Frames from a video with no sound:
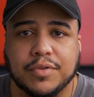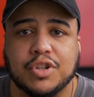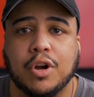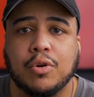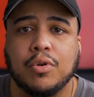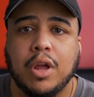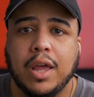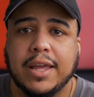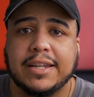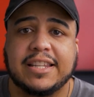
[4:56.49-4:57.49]
So
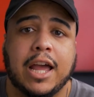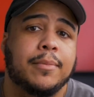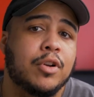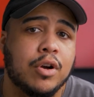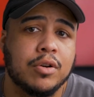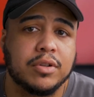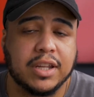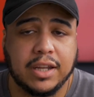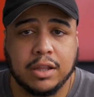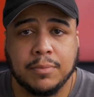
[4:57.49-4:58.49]
Timecode
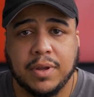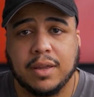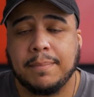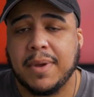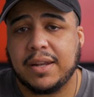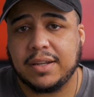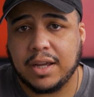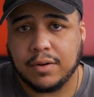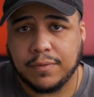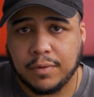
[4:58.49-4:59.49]
can either be in
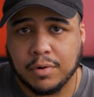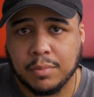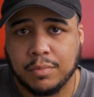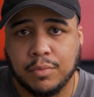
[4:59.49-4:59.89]
metadata form,